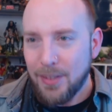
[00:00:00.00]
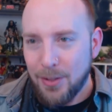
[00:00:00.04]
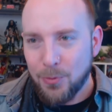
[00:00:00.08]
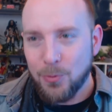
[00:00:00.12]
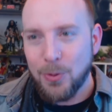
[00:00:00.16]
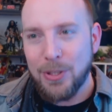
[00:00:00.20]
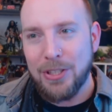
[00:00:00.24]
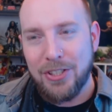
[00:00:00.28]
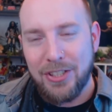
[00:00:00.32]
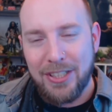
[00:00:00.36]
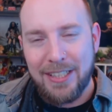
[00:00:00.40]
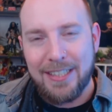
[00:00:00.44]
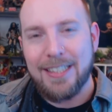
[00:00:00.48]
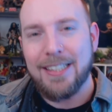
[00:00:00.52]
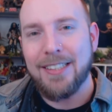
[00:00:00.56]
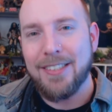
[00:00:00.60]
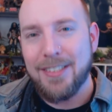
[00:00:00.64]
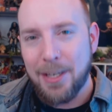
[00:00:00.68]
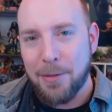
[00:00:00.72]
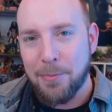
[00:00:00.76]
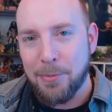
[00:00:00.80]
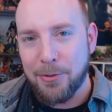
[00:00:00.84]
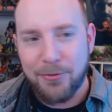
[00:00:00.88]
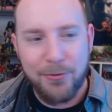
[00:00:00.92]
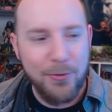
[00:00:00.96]
which, like I
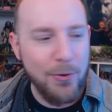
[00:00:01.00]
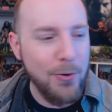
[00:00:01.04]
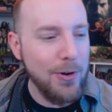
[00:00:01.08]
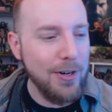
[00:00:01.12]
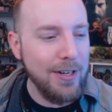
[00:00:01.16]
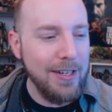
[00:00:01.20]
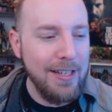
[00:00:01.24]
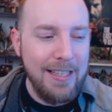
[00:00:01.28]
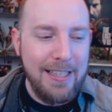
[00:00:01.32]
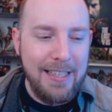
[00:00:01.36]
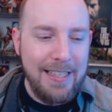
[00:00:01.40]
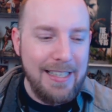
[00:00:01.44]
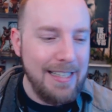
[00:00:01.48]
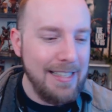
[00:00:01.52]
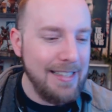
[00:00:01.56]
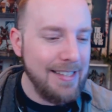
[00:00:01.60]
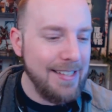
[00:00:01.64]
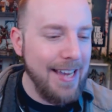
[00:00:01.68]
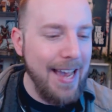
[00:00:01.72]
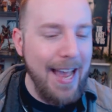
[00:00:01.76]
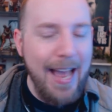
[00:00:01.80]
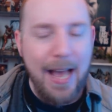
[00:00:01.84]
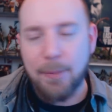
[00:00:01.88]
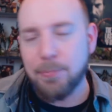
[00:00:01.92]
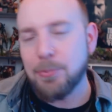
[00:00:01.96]
said before,
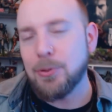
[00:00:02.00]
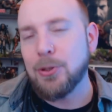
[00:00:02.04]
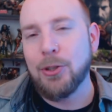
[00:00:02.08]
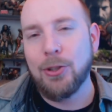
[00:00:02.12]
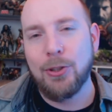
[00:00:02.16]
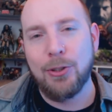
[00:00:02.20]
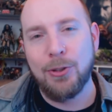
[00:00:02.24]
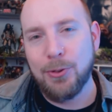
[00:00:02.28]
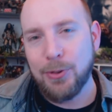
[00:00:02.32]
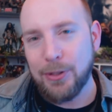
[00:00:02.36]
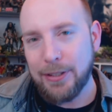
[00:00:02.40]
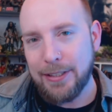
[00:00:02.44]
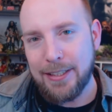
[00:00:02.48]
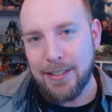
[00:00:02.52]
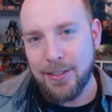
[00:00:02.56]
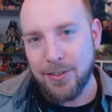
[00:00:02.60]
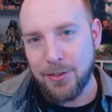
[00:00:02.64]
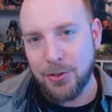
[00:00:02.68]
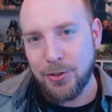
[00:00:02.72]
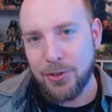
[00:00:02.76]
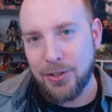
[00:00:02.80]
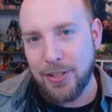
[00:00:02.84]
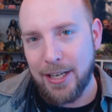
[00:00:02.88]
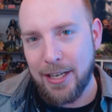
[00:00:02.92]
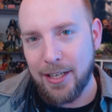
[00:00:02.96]
it's absolutely
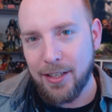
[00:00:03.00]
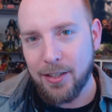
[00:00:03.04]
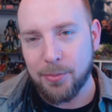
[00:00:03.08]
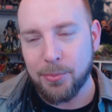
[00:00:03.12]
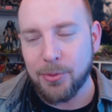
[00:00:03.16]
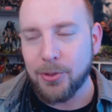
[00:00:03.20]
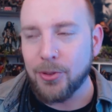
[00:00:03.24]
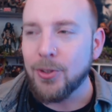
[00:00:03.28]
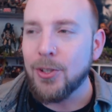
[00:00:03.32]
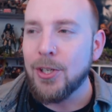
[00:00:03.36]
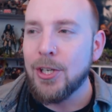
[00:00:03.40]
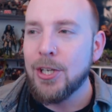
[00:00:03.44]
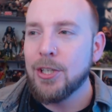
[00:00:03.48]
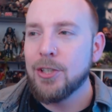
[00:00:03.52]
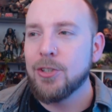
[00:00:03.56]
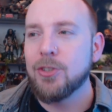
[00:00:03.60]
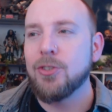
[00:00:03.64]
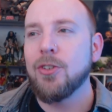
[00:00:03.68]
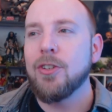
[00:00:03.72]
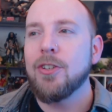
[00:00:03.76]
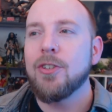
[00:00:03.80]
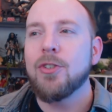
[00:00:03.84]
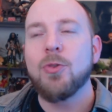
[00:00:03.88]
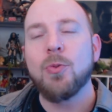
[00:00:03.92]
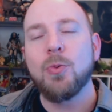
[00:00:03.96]
understandable.
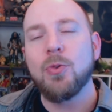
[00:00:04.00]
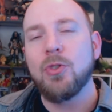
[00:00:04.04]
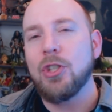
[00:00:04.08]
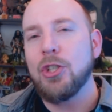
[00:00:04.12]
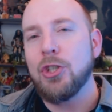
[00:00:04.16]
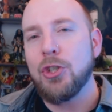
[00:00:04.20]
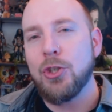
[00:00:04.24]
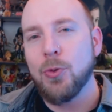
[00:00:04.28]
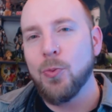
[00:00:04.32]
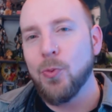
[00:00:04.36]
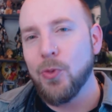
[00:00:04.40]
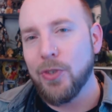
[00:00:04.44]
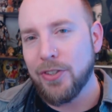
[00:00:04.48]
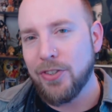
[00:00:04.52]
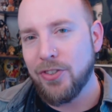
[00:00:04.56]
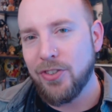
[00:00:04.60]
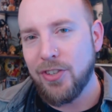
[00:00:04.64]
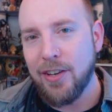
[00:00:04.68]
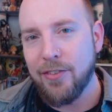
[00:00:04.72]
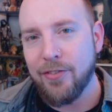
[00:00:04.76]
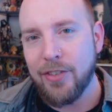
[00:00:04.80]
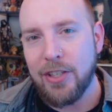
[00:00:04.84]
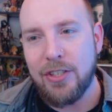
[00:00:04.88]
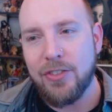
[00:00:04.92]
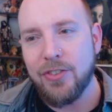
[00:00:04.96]
So, this was issue
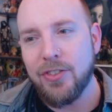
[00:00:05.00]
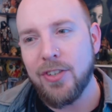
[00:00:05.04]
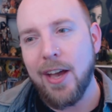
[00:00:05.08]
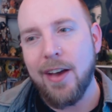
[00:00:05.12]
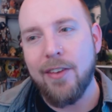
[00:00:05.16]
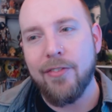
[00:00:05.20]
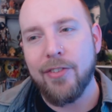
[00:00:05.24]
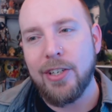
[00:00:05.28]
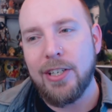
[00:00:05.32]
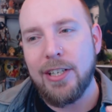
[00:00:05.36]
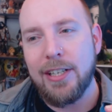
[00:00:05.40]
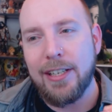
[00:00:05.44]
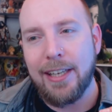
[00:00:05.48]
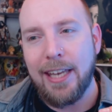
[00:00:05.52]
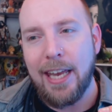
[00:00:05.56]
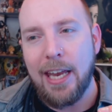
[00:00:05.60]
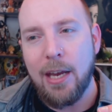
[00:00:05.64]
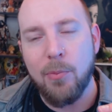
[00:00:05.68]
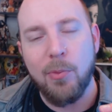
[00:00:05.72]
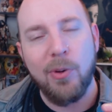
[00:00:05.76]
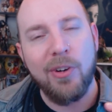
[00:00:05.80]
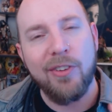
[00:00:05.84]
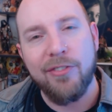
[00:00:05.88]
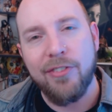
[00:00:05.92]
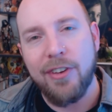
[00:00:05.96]
177. It
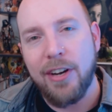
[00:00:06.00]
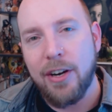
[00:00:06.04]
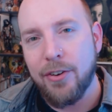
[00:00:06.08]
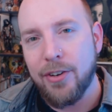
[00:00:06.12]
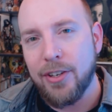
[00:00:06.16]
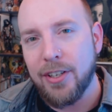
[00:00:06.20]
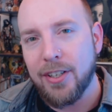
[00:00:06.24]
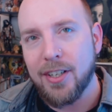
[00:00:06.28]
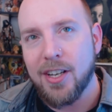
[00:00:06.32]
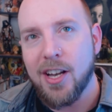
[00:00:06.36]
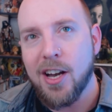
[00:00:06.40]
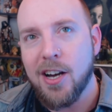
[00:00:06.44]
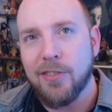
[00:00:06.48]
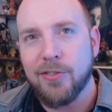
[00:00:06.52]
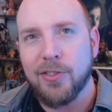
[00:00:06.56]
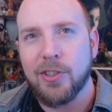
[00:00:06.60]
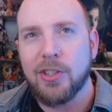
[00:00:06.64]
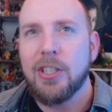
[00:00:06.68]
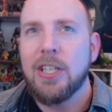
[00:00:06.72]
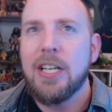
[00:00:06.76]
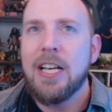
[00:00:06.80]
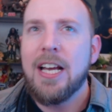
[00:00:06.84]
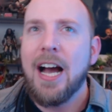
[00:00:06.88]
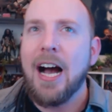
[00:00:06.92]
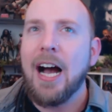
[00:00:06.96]
came with a variant
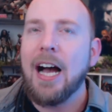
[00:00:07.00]
cover.